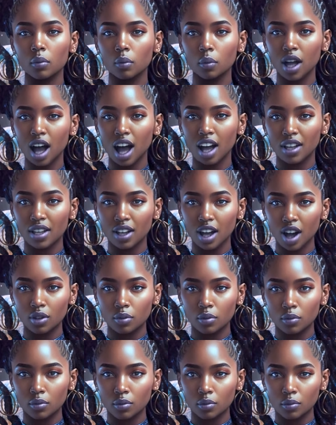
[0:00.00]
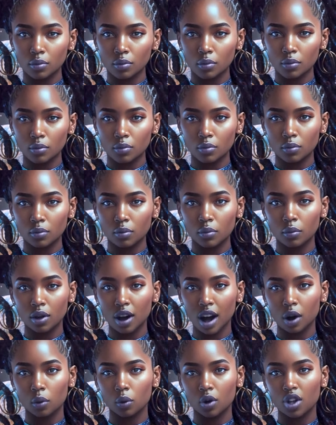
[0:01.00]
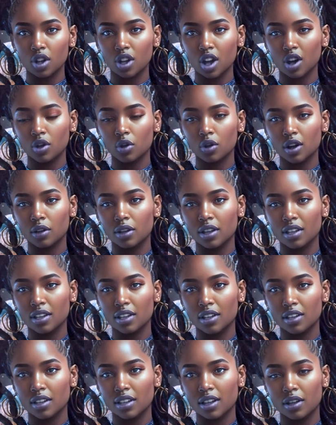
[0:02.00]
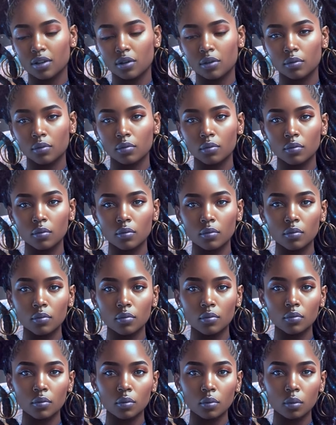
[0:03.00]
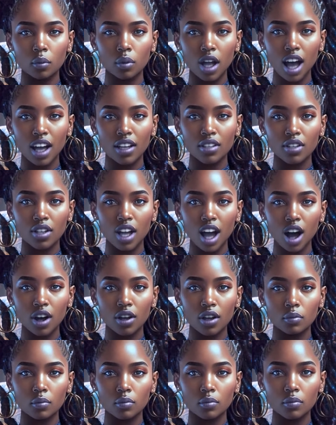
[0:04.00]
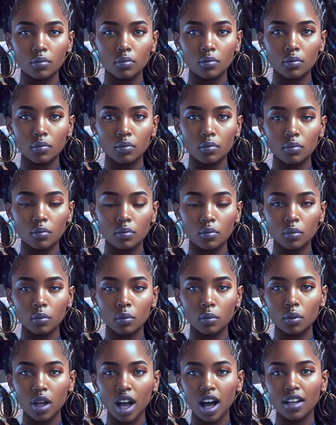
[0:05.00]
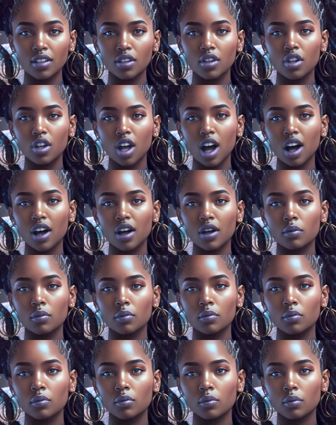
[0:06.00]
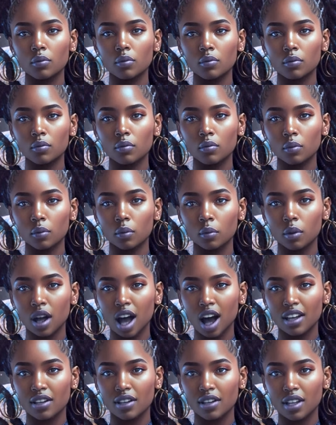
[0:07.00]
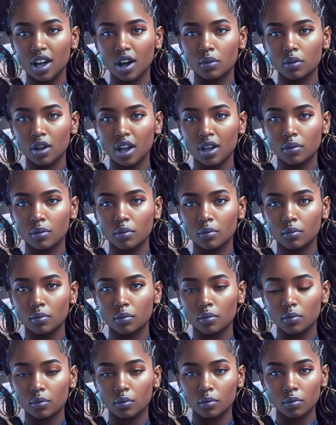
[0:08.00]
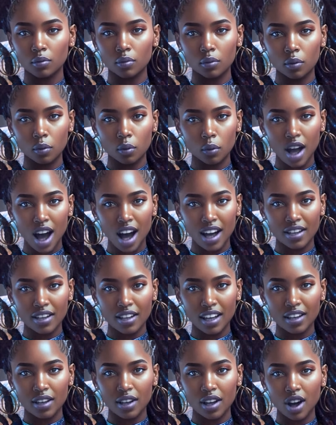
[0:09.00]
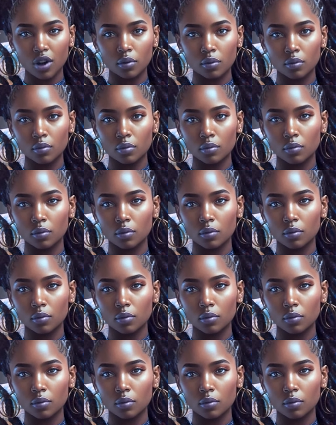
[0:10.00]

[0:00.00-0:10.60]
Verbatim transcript: Black love. Our children need to see Blacks caring, Blacks sharing, Blacks loving, Blacks in love.